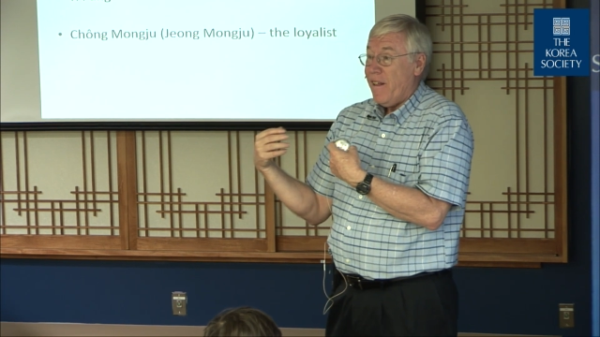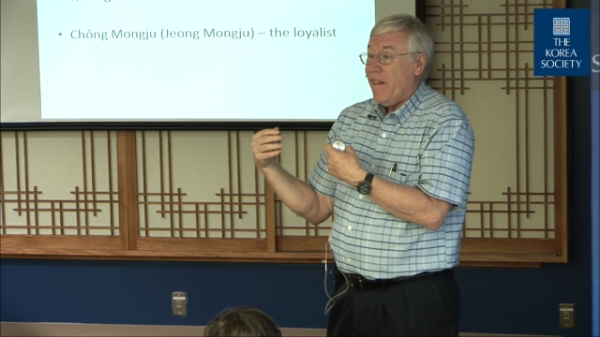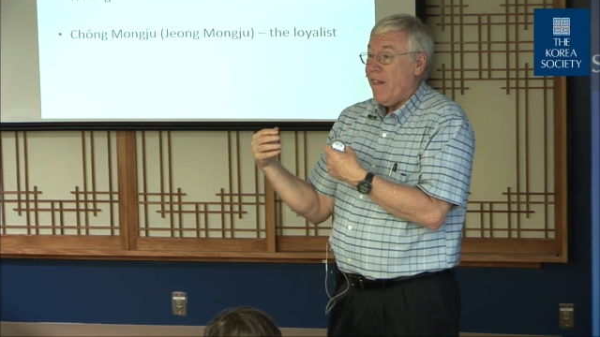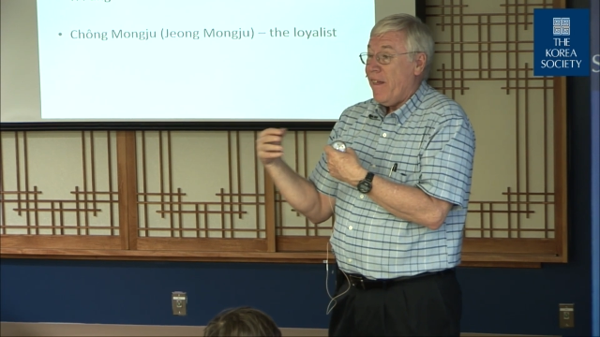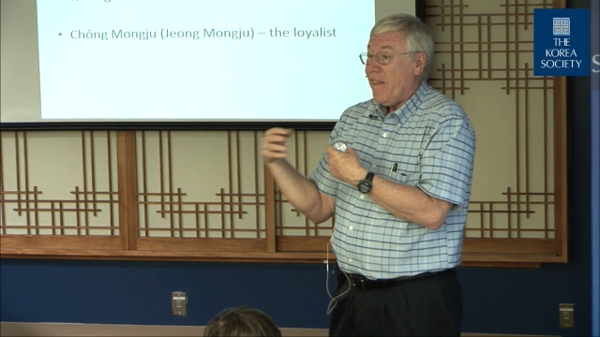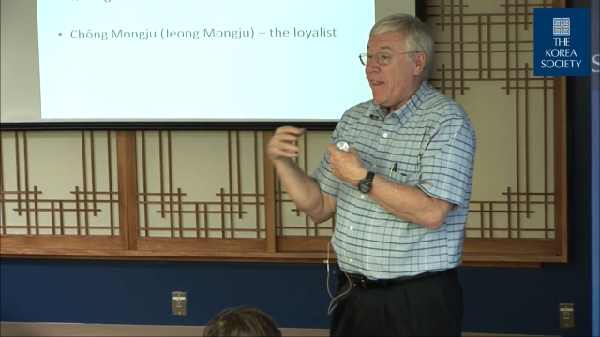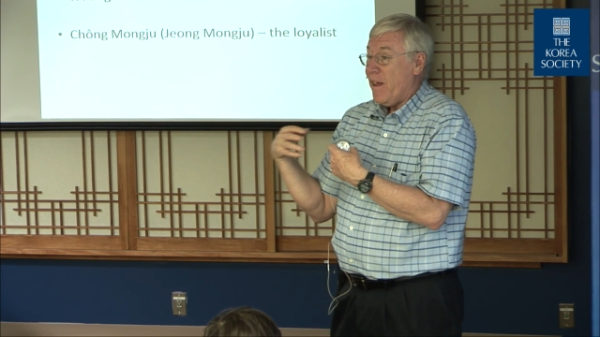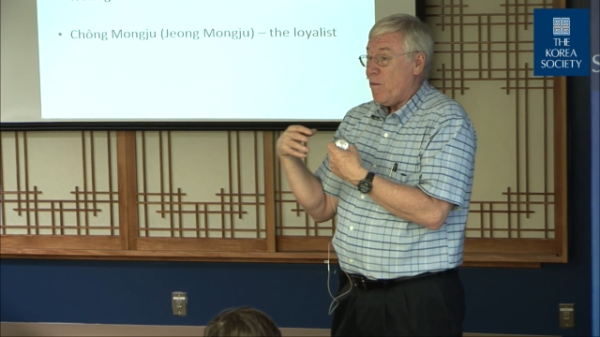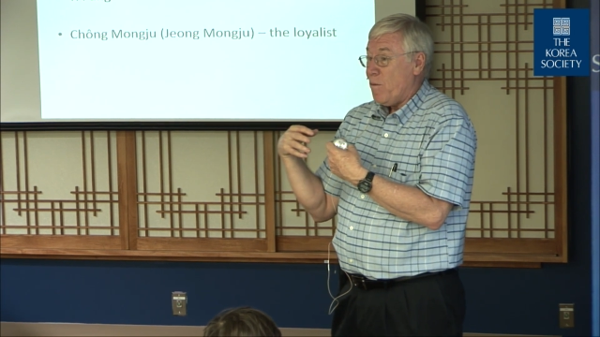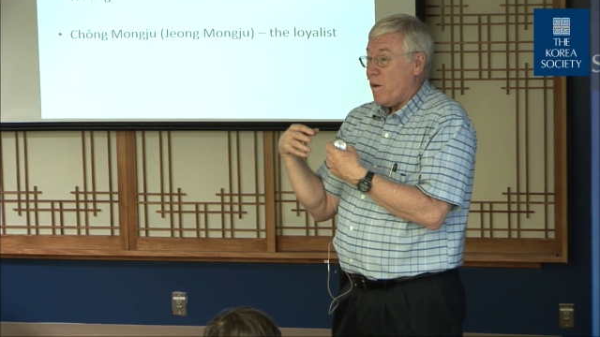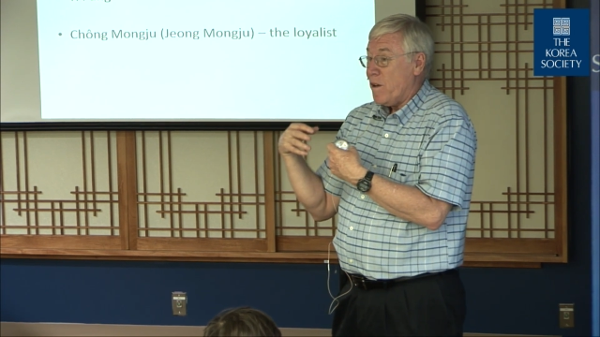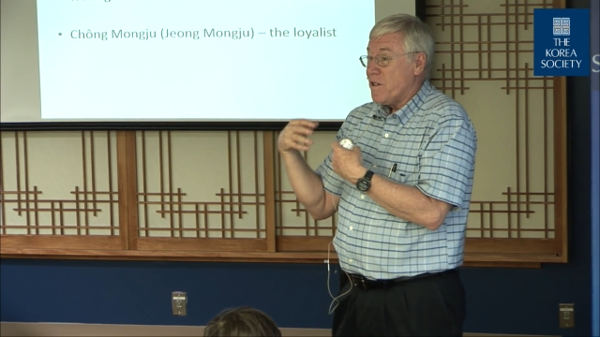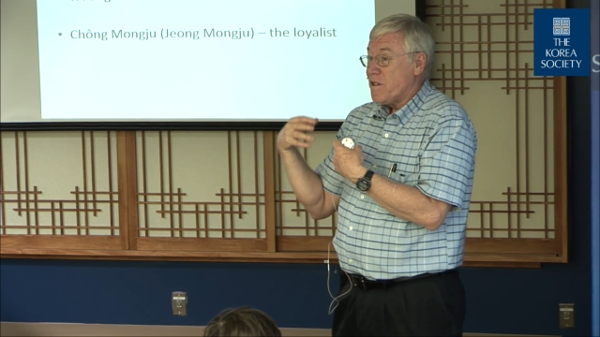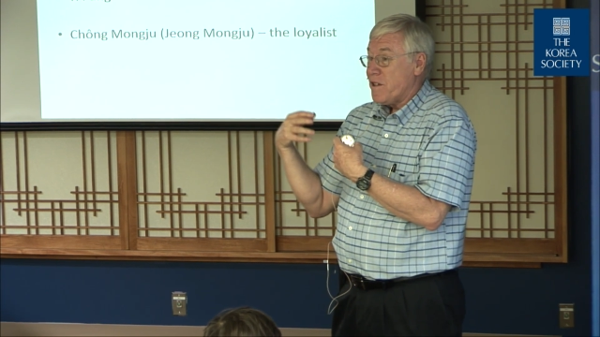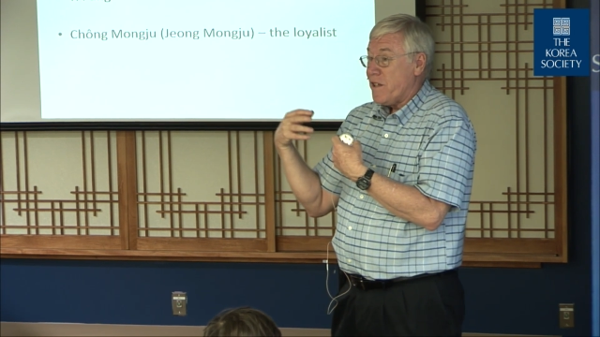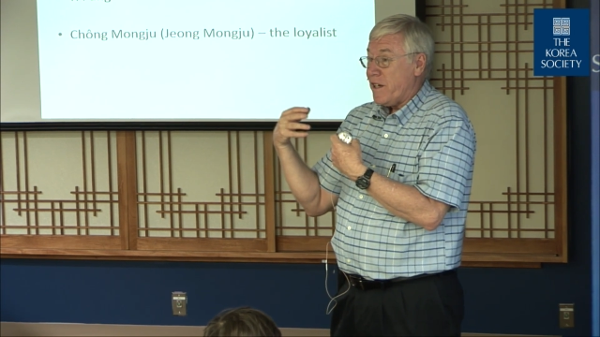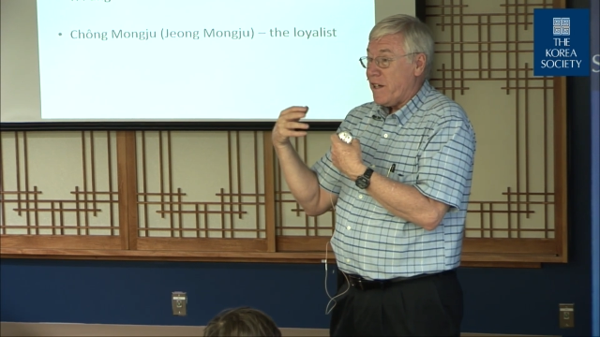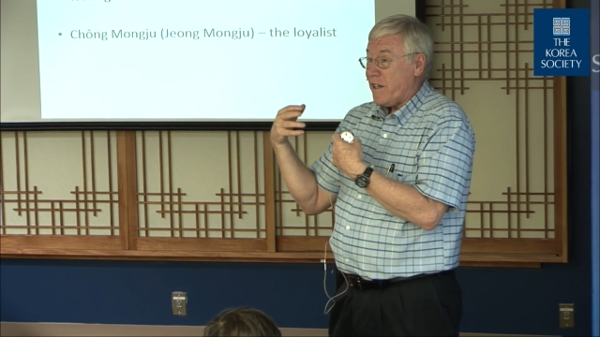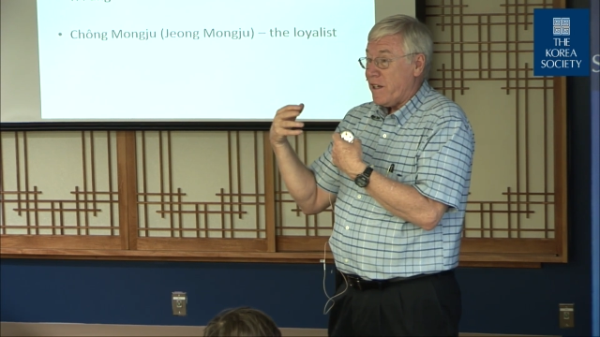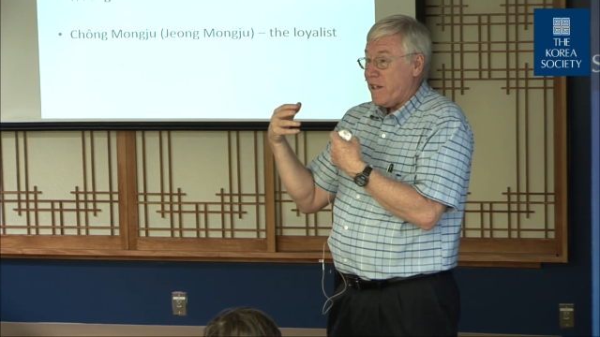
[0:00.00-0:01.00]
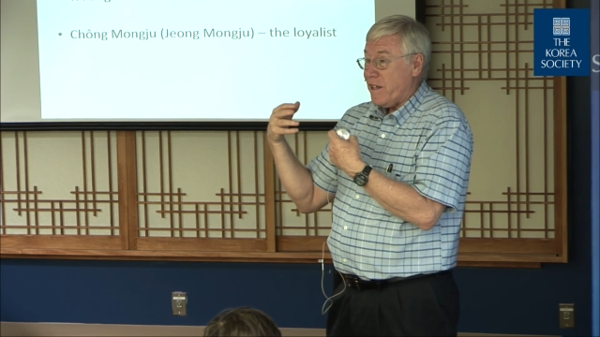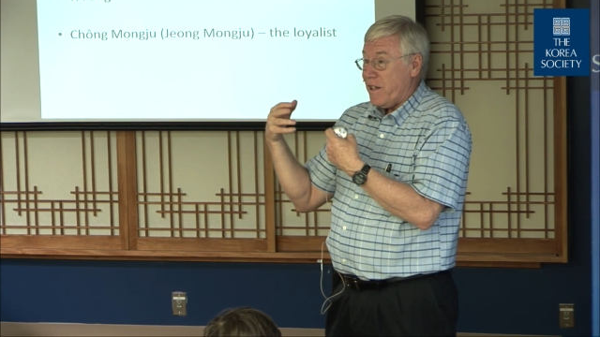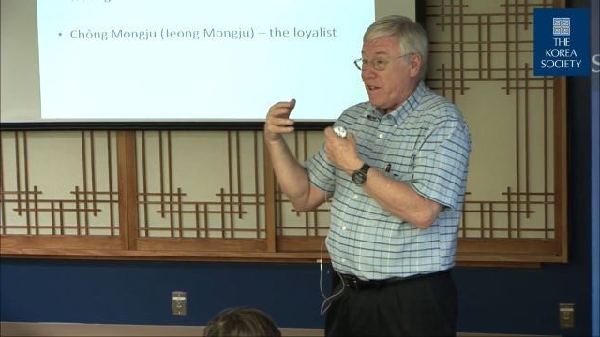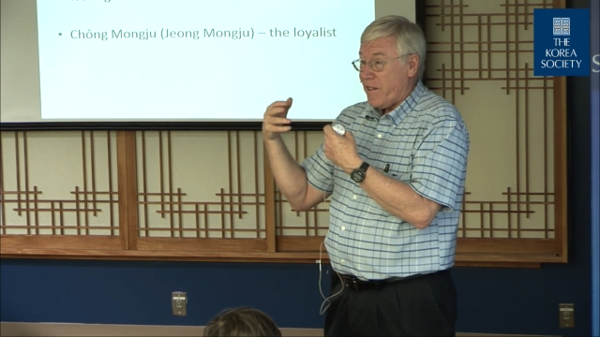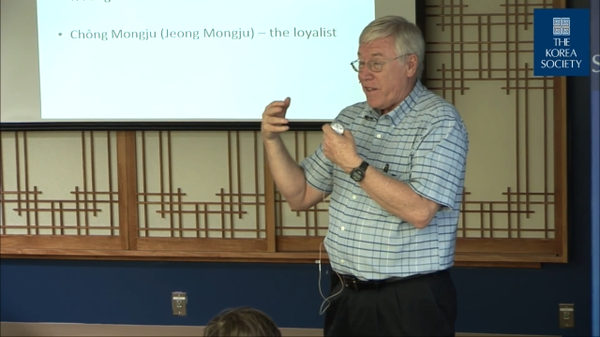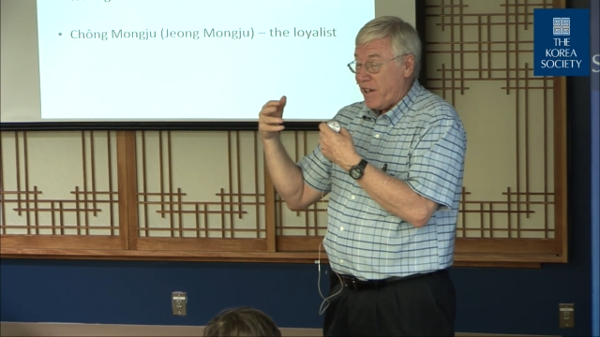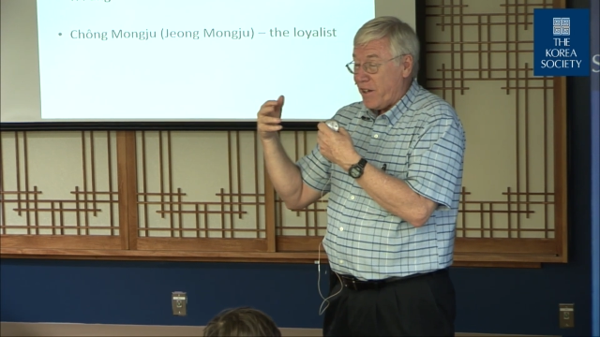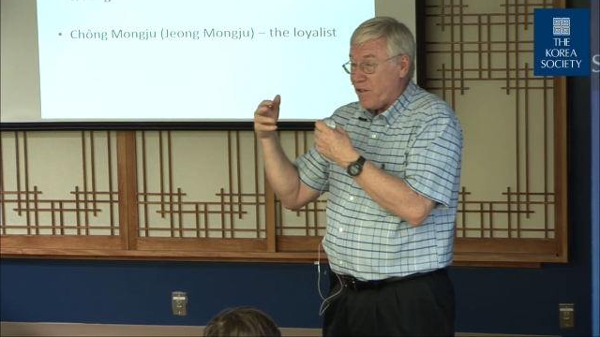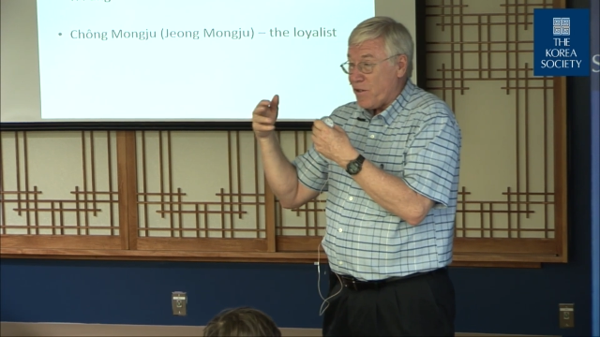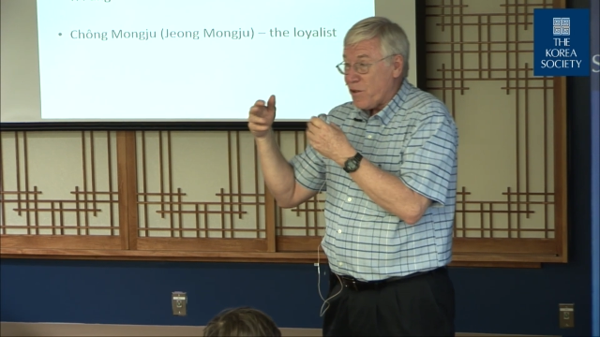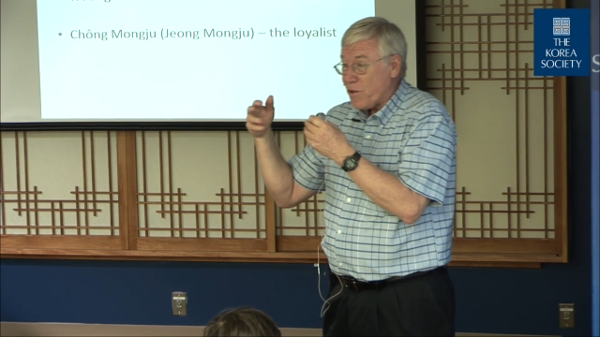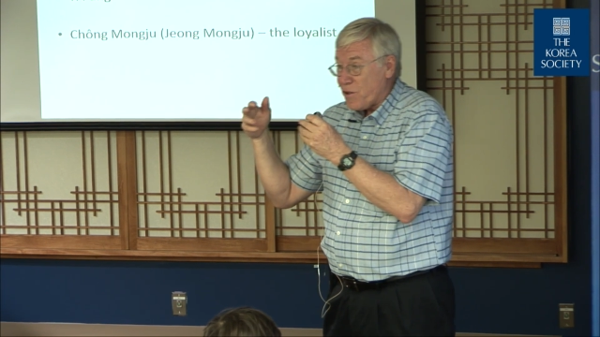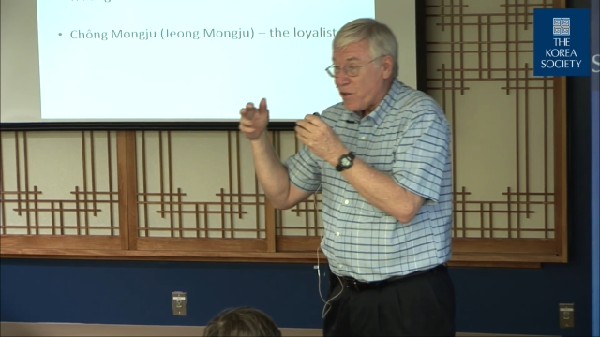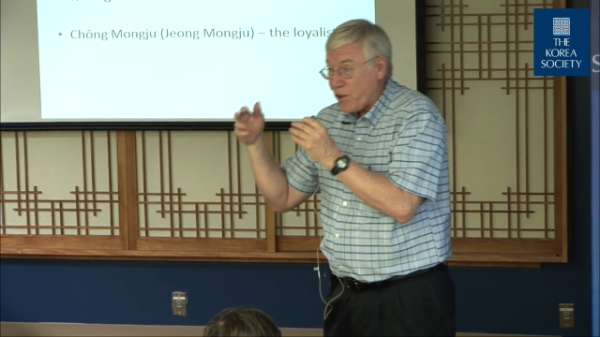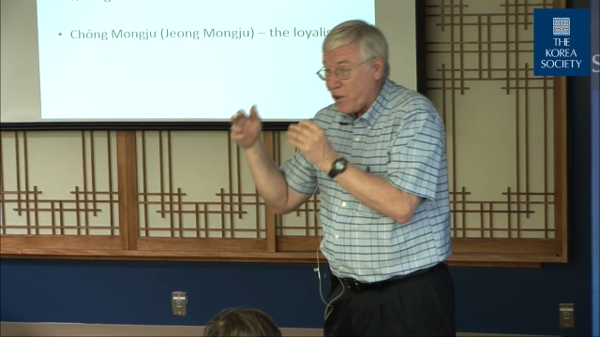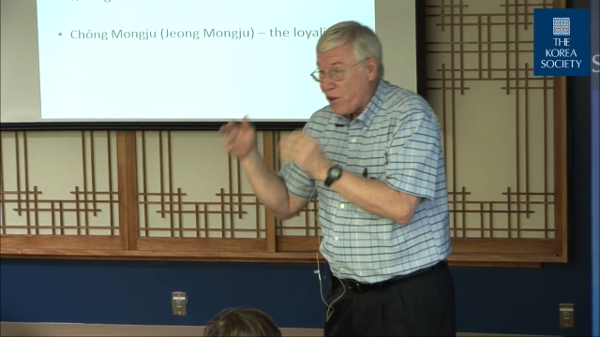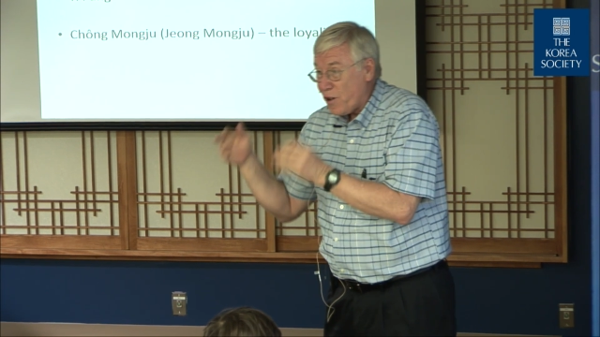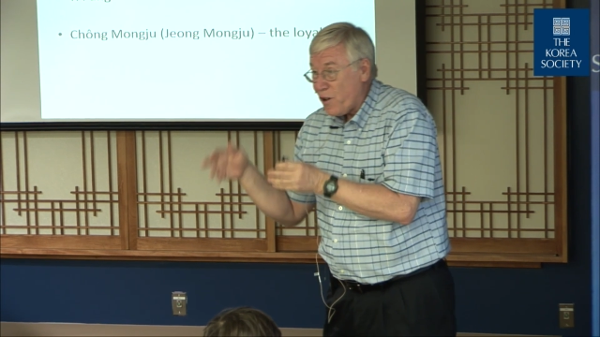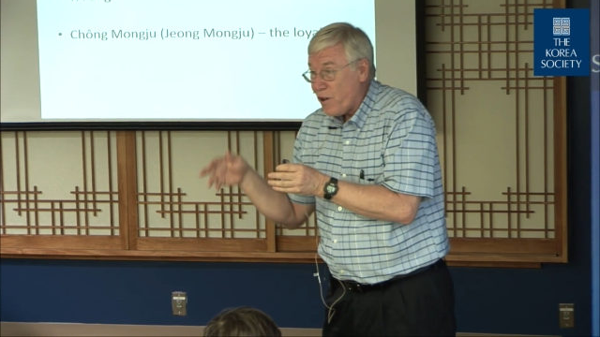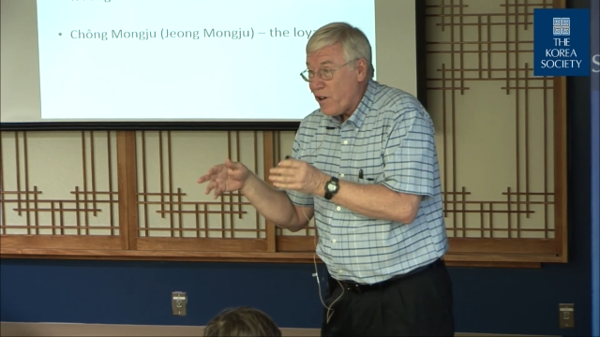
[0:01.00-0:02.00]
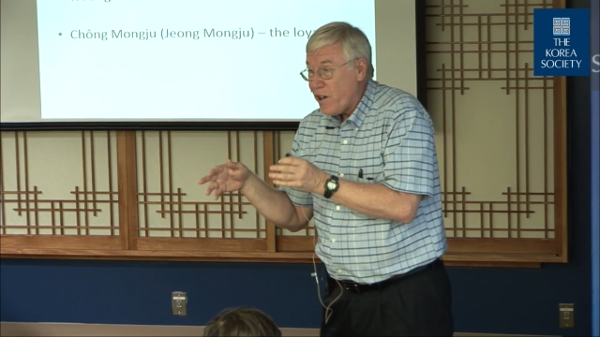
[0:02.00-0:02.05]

And then once things are secure